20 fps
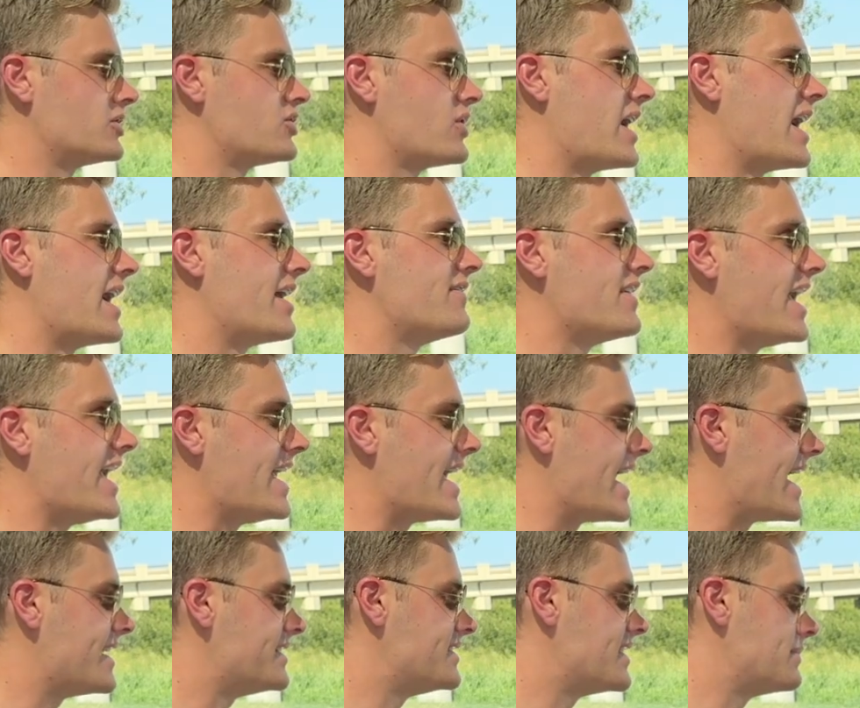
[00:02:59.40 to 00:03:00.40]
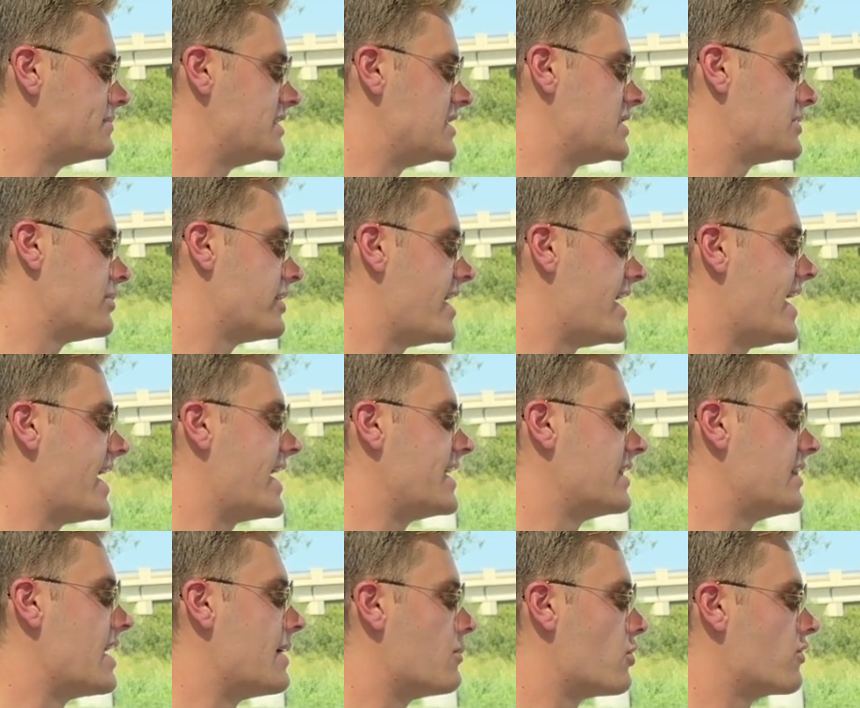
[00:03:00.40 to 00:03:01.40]
have a heads-up display and a
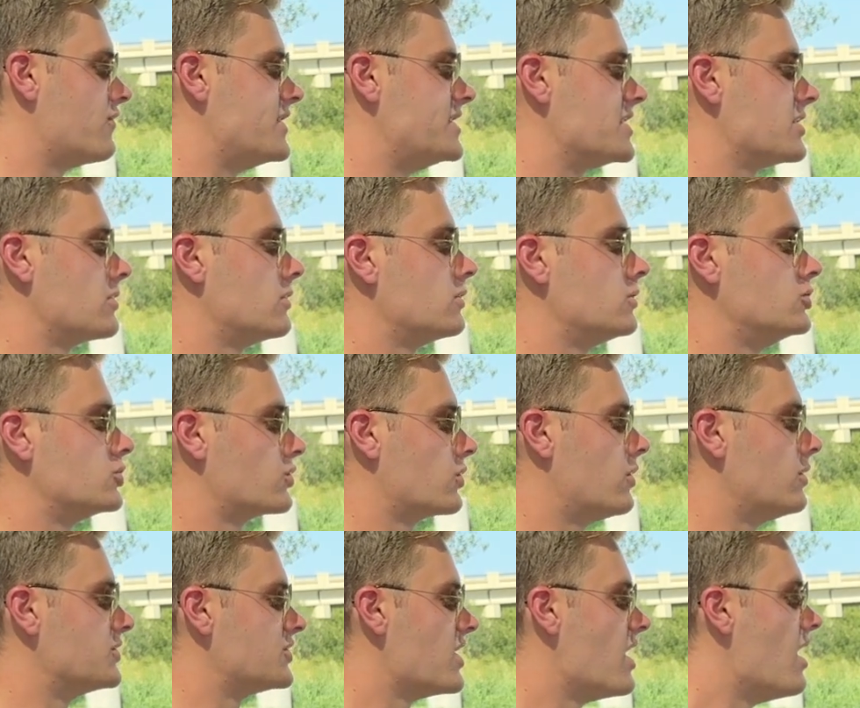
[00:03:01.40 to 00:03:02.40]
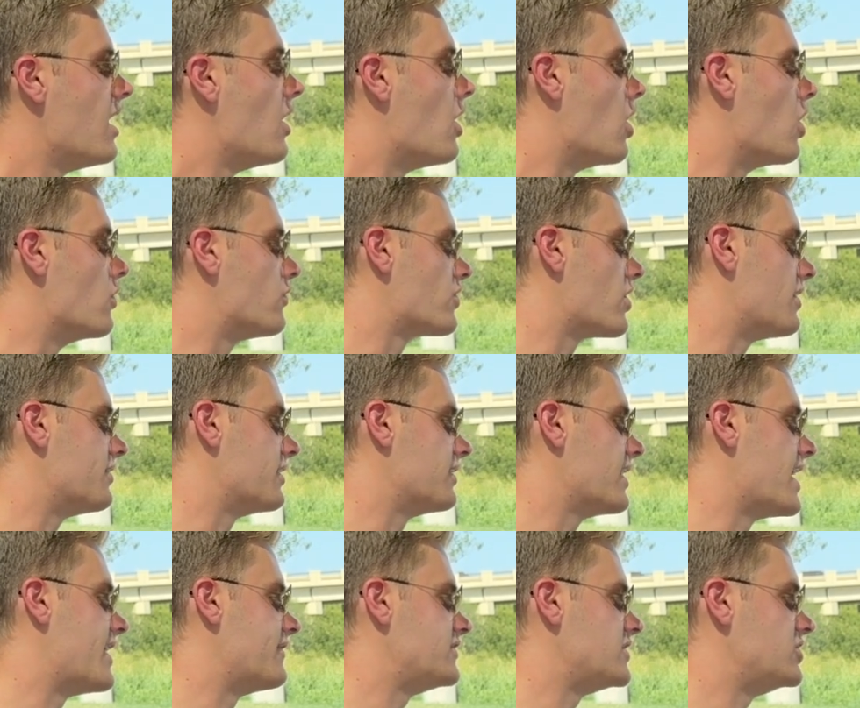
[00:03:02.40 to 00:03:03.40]
lot more physical controls over on the
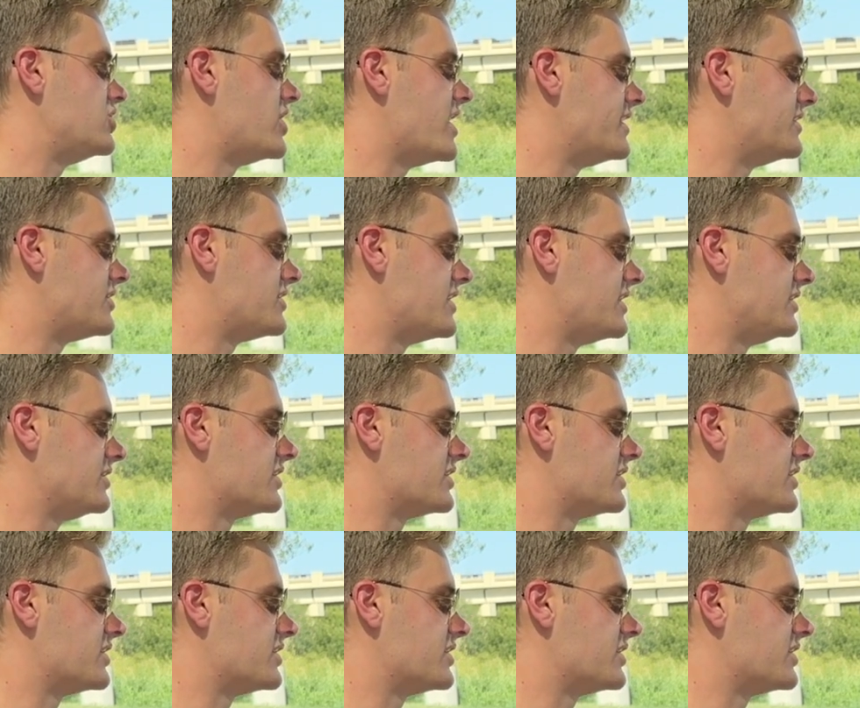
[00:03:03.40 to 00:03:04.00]
left to change things